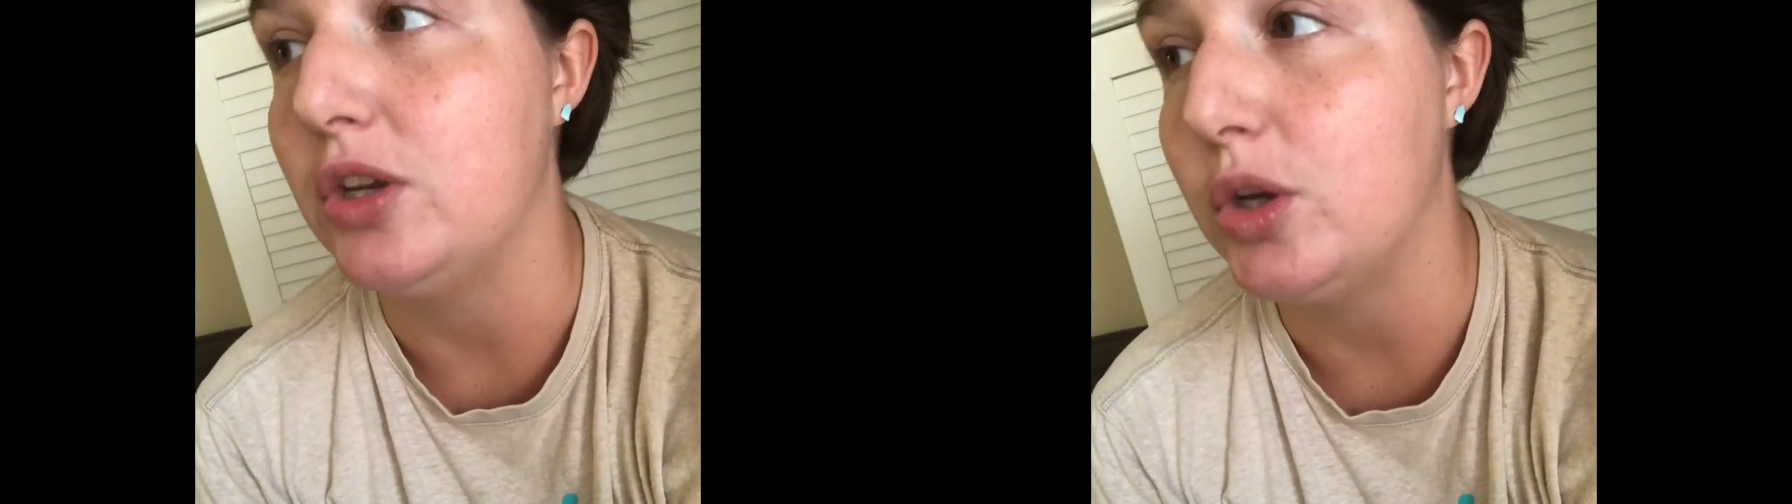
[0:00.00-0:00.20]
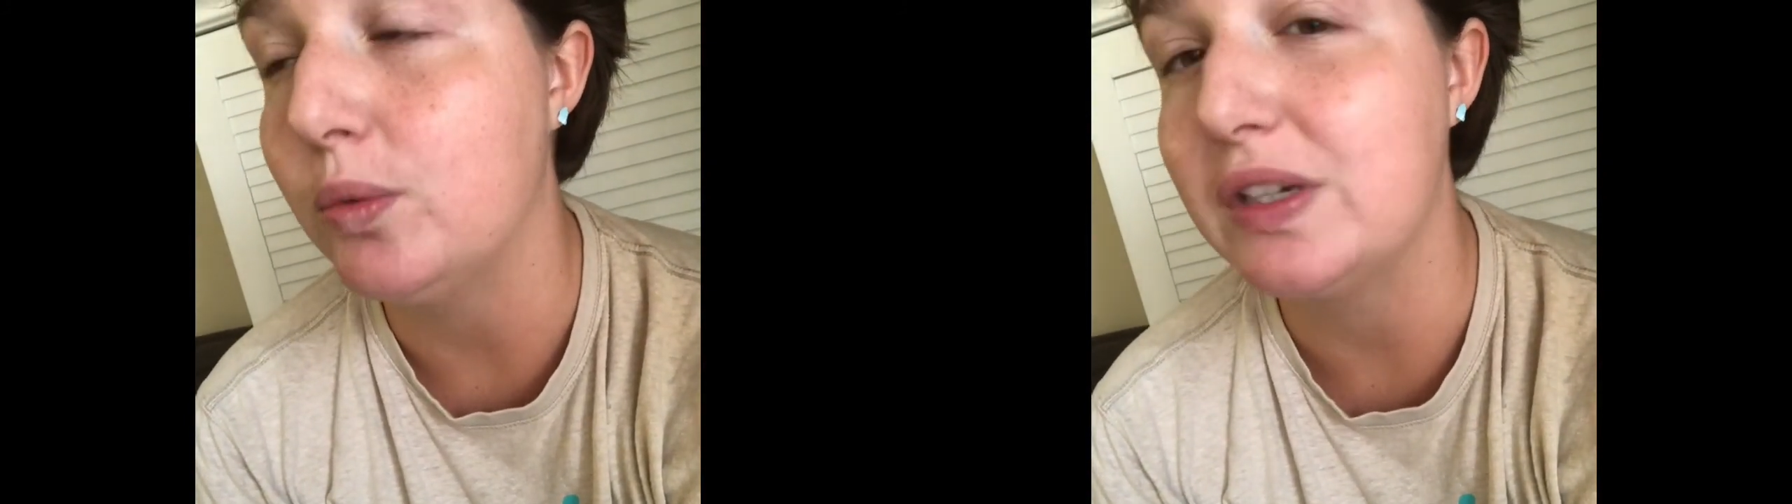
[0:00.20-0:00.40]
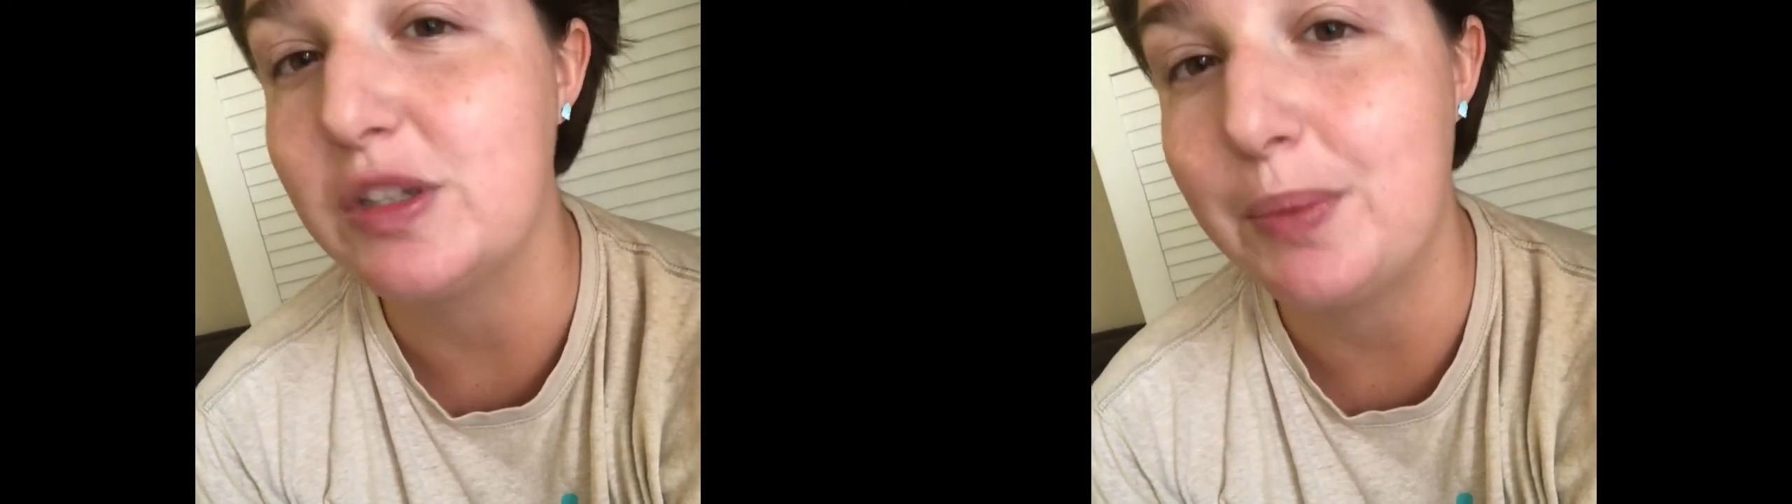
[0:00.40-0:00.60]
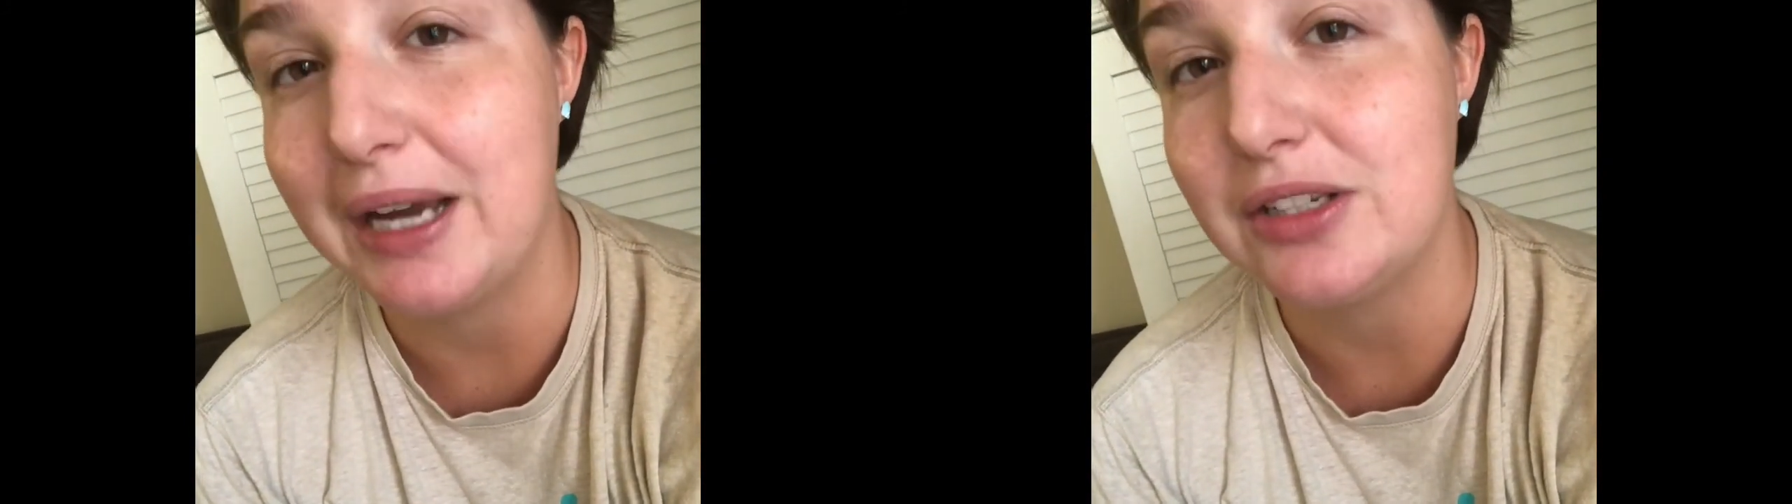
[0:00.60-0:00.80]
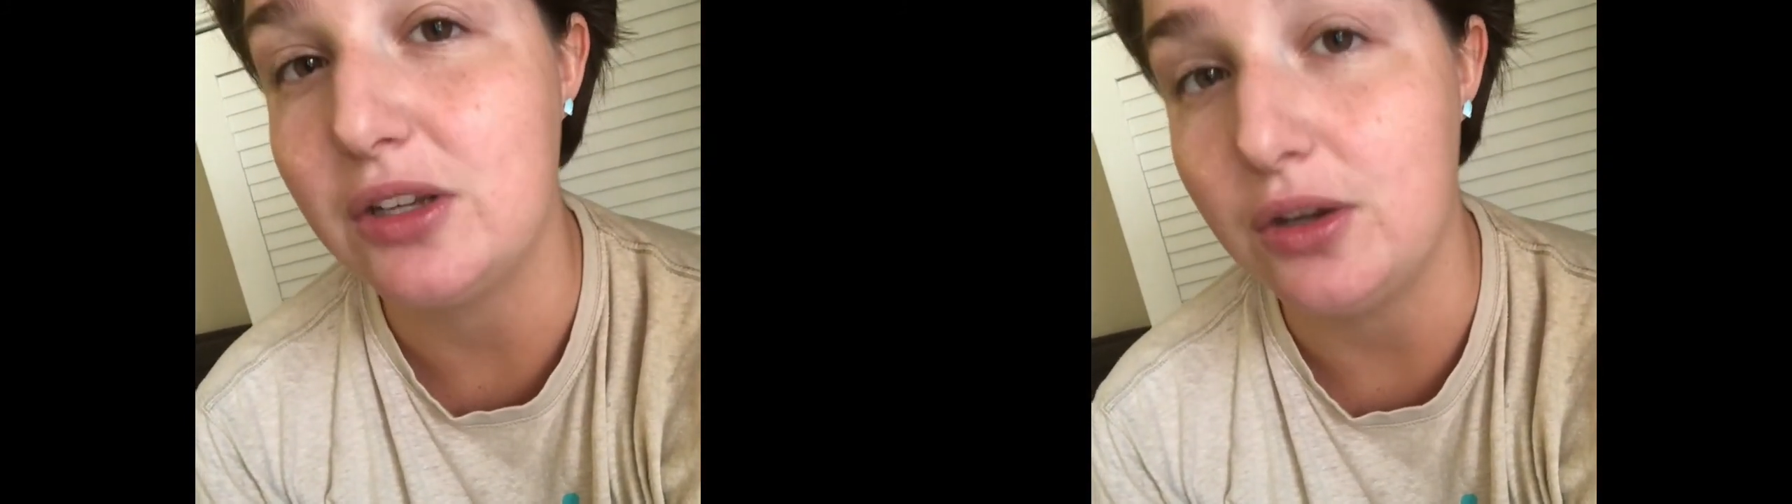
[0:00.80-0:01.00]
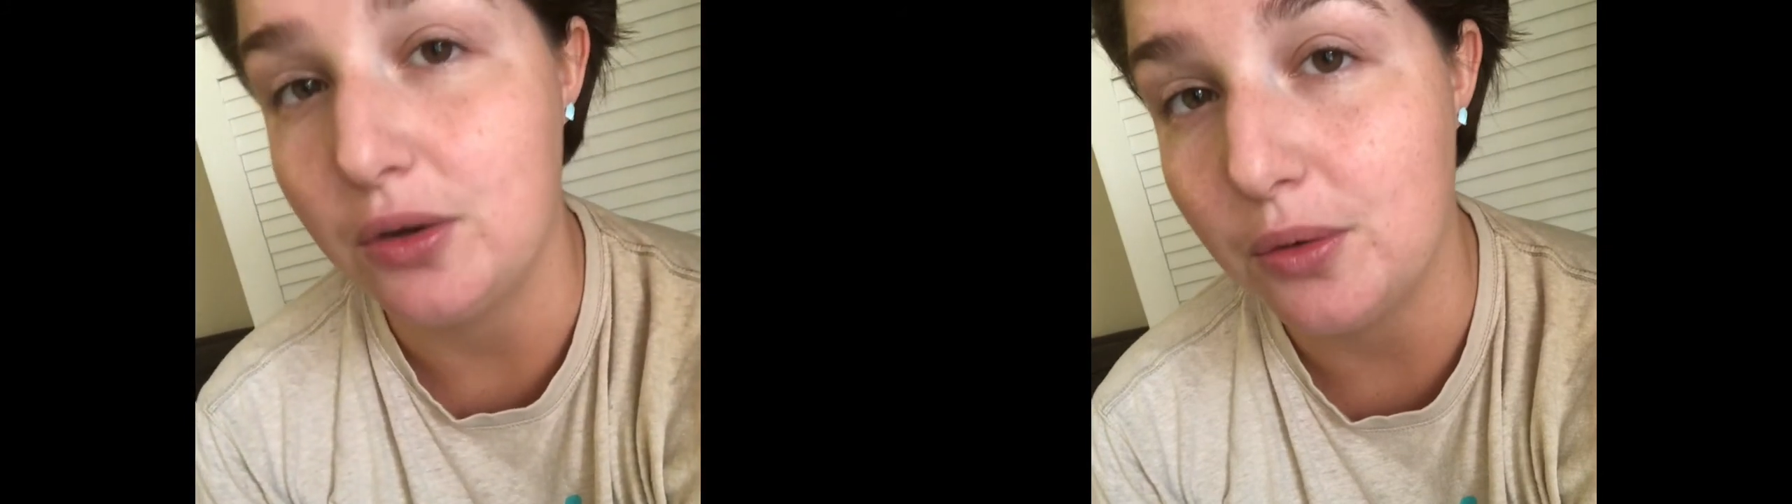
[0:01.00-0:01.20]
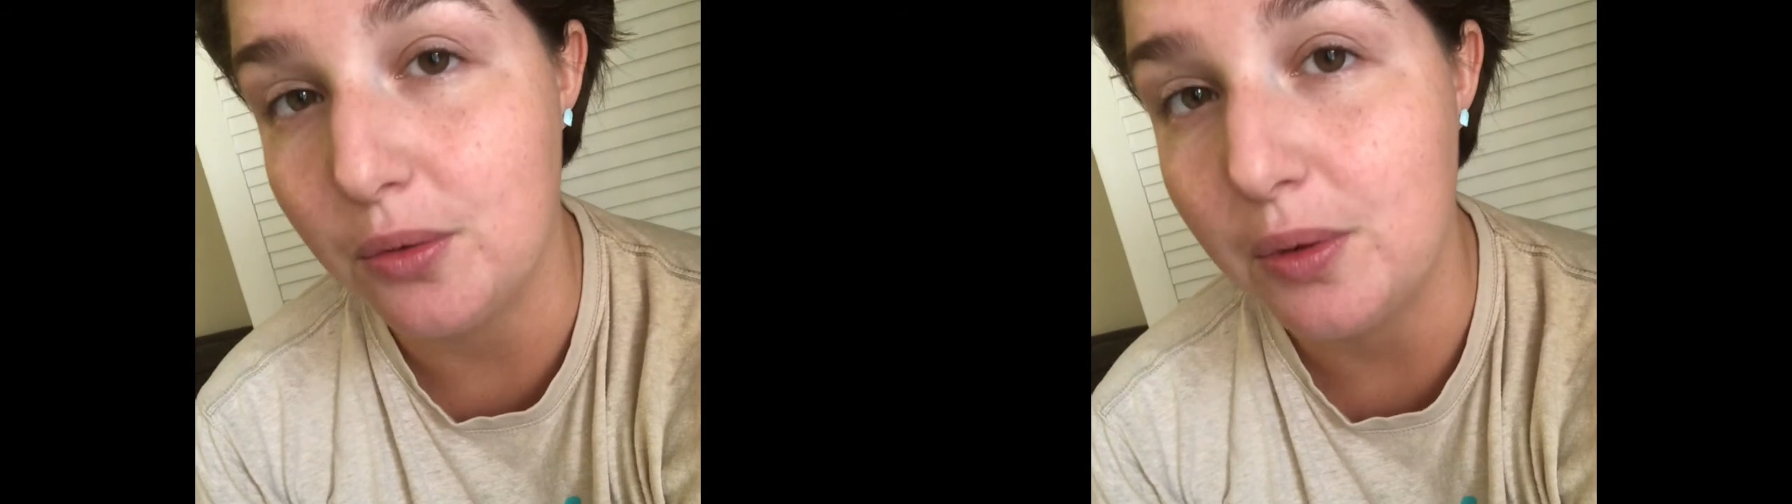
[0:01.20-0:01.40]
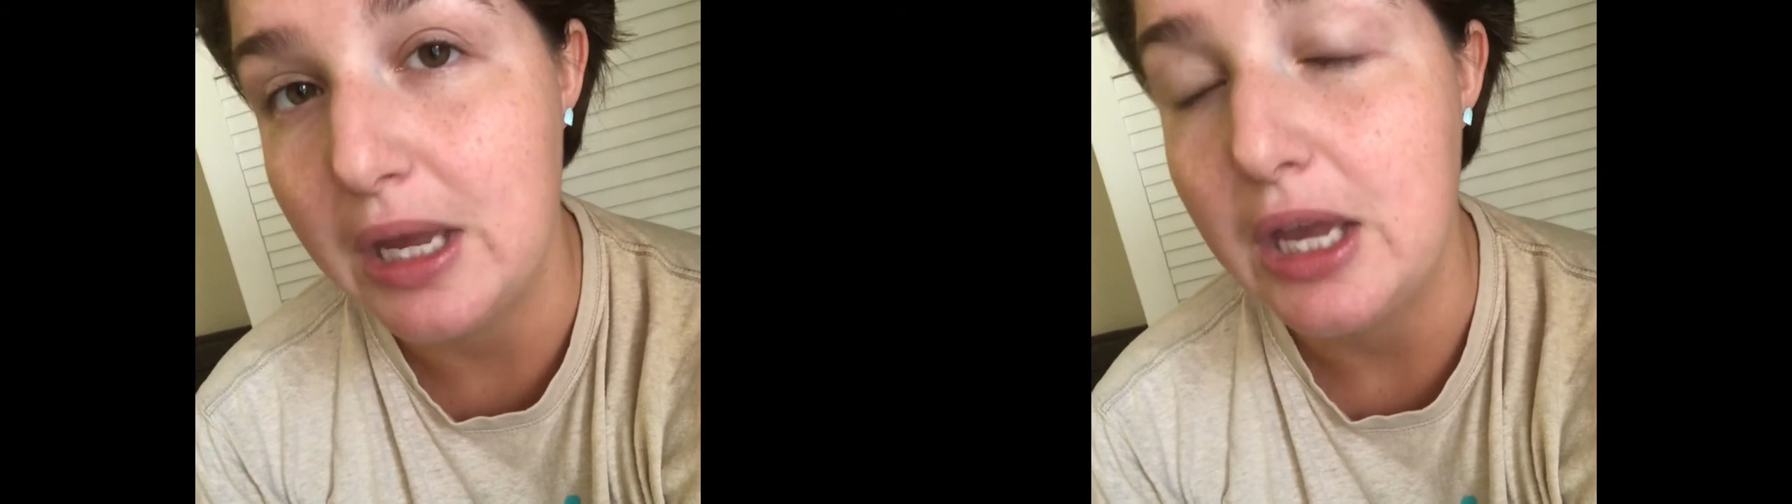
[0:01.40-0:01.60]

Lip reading: you respect you,